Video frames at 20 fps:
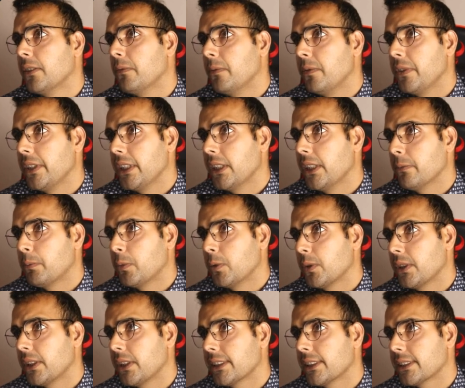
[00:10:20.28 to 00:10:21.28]
will
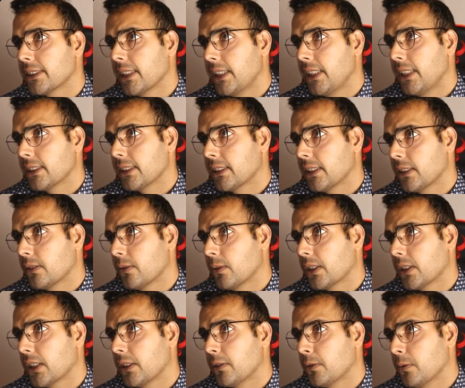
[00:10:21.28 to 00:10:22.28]
put the selected
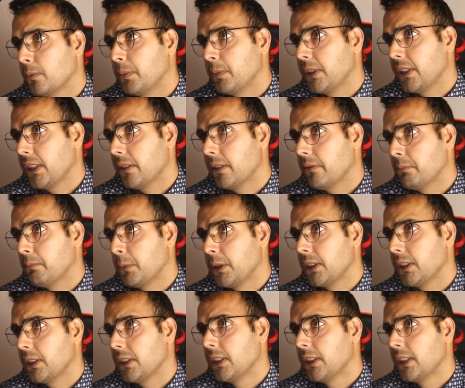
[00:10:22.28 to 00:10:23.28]
token to
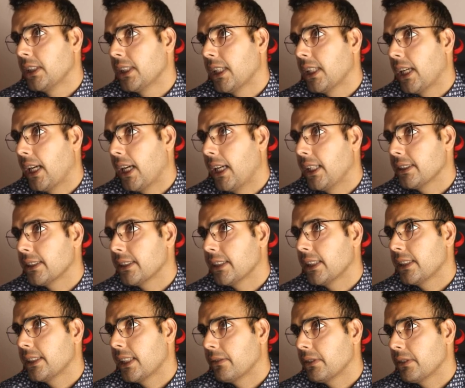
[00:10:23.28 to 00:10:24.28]
BNB and
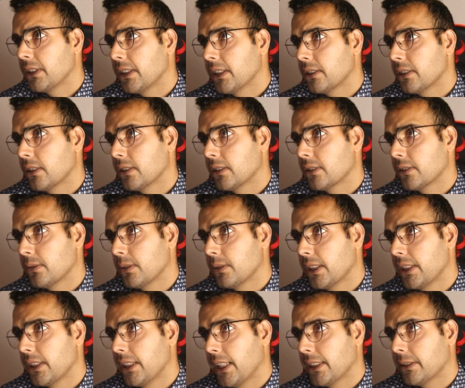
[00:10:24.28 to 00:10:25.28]
then navigate us to
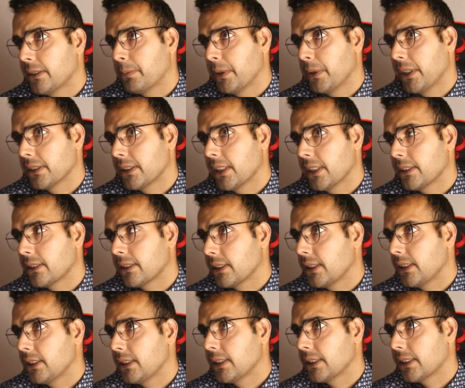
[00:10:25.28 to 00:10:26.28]
the next page, that
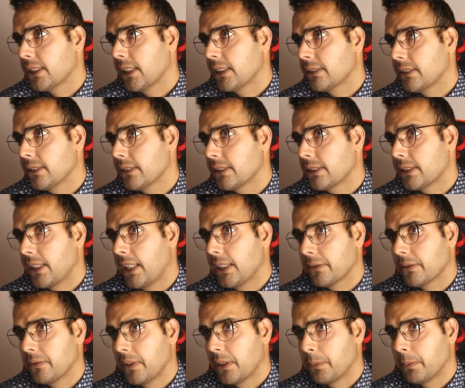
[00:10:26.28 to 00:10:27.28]
in this case is
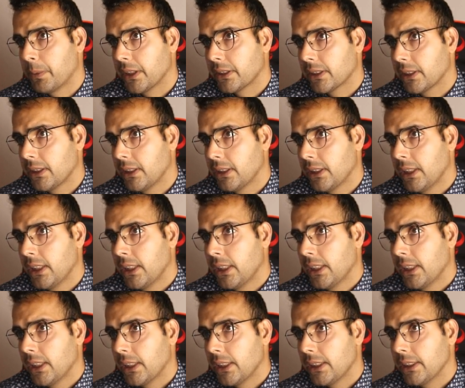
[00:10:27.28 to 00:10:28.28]
transfer page.
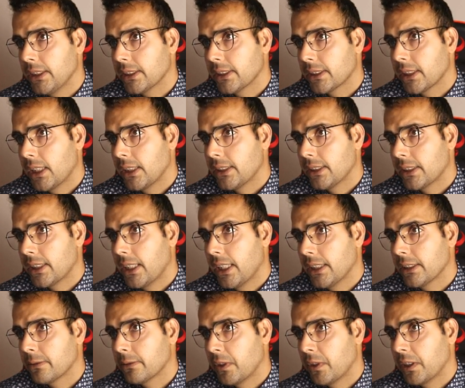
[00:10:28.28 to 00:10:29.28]
Inside
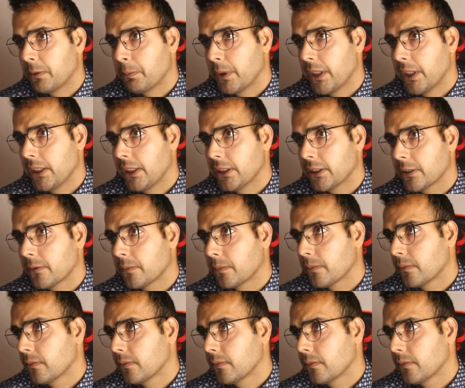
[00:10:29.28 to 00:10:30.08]
transfer page,